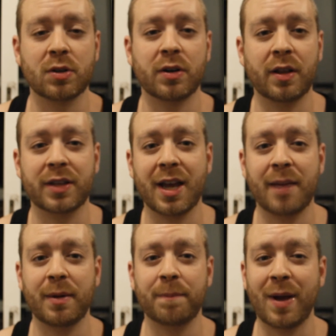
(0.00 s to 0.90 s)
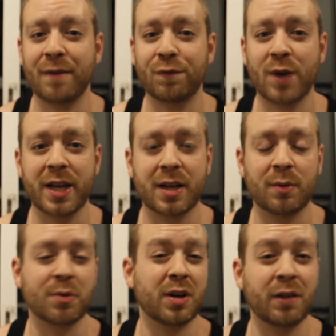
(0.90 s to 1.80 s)
We've got another game in
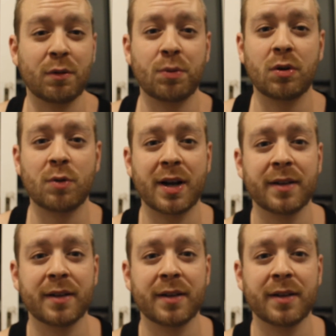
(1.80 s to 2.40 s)
Benfica. We've got Liverpool away.